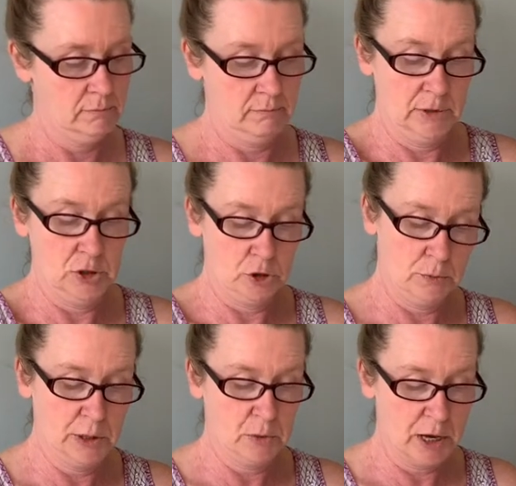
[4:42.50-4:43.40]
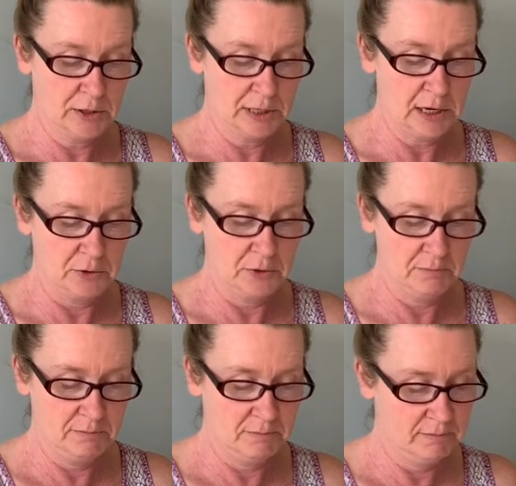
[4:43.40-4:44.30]
It should be well sealed.
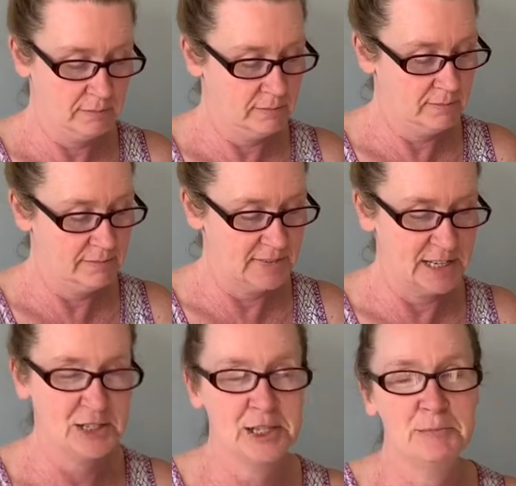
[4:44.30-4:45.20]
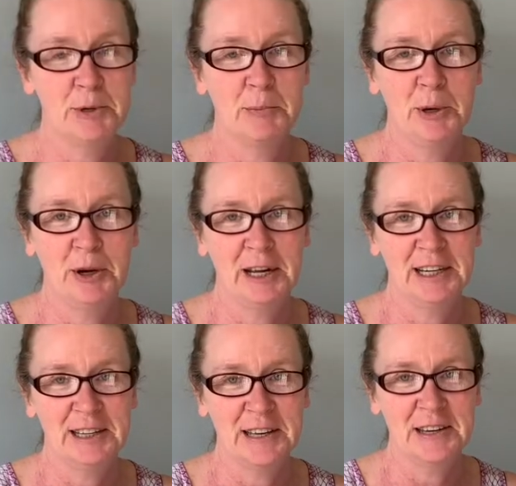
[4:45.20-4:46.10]
They just didn't put a period
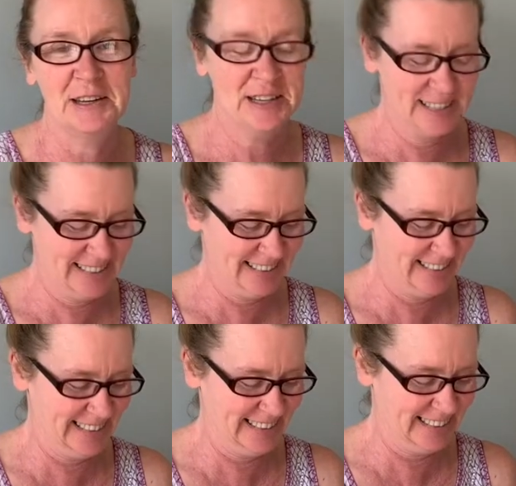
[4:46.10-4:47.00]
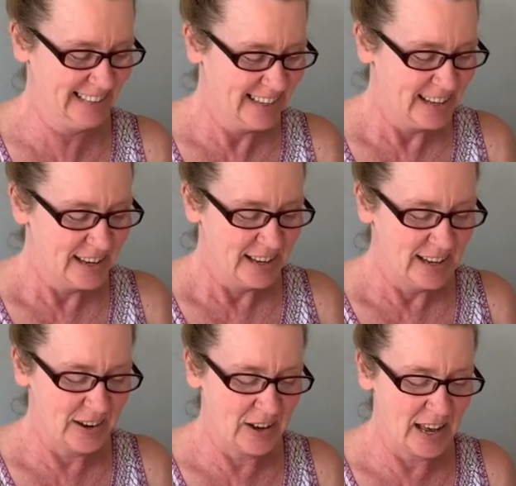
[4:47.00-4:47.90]
at the end.
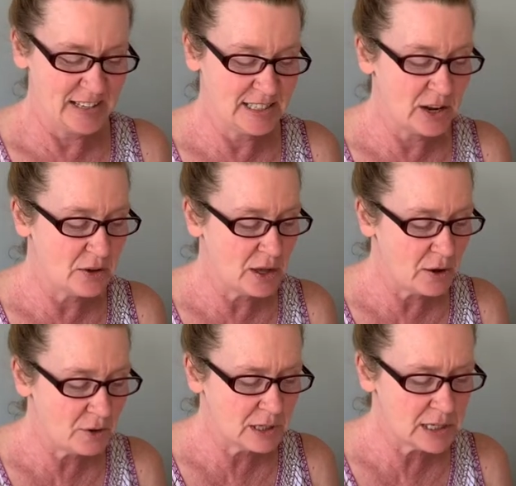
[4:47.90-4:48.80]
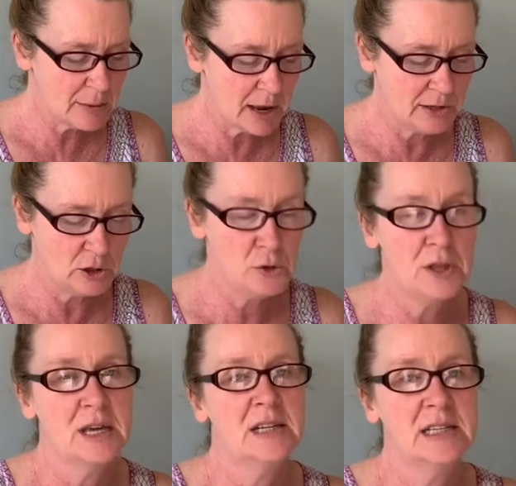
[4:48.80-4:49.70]
Okay, so the only time I do
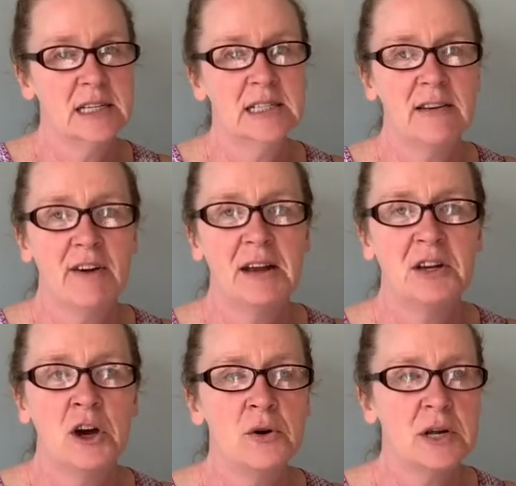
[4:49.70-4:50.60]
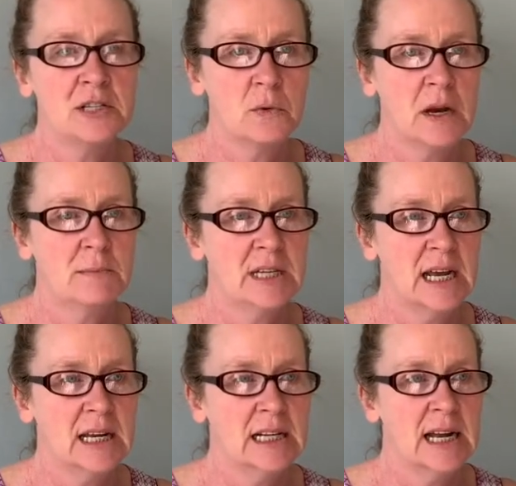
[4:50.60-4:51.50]
this is if I notice when I'm
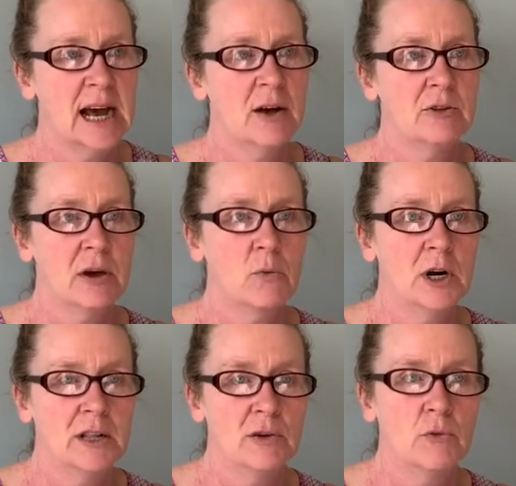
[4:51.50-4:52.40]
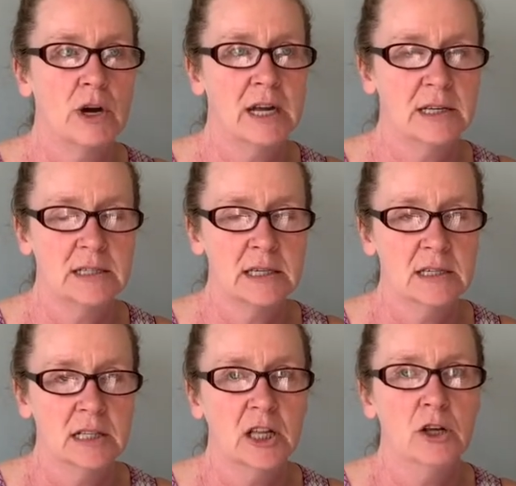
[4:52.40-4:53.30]
taking it out that one of the rings
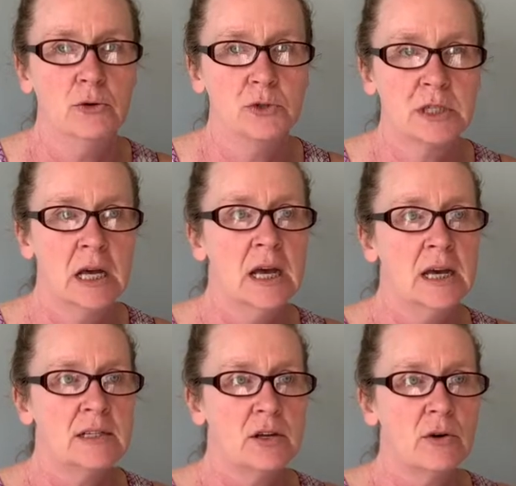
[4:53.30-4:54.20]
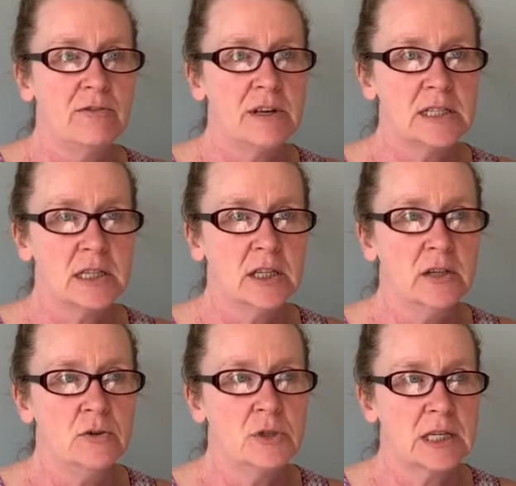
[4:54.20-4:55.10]
is loose. So if it's
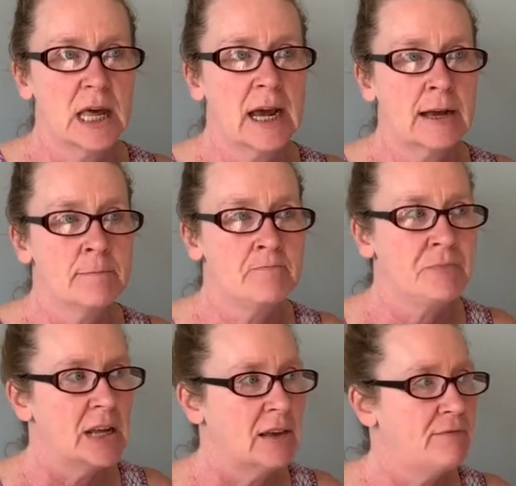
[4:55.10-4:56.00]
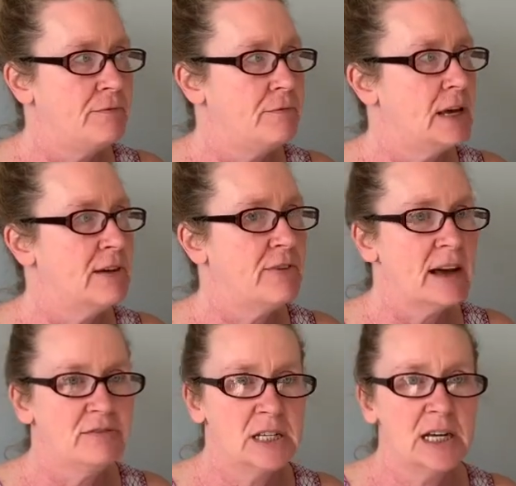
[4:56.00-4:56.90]
loose, like if
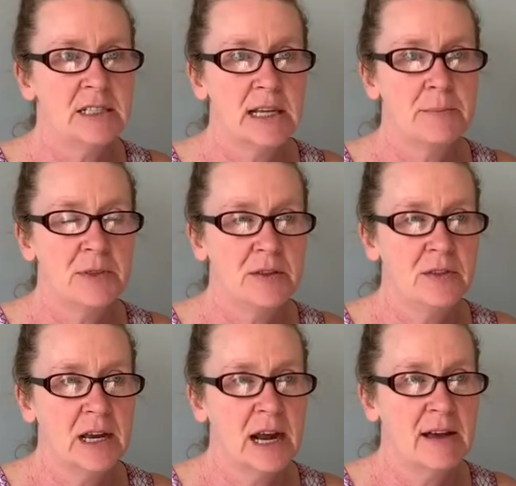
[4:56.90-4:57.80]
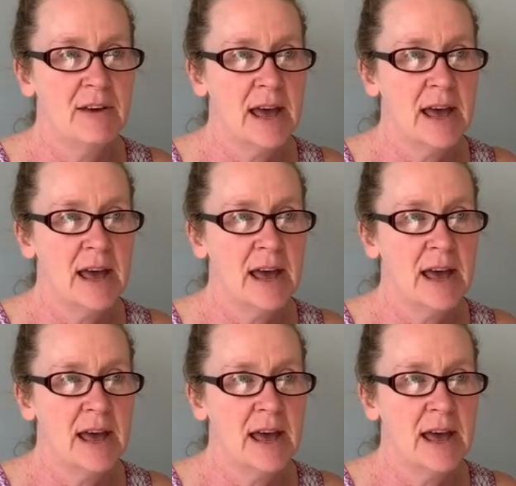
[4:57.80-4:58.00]
I've done something that I've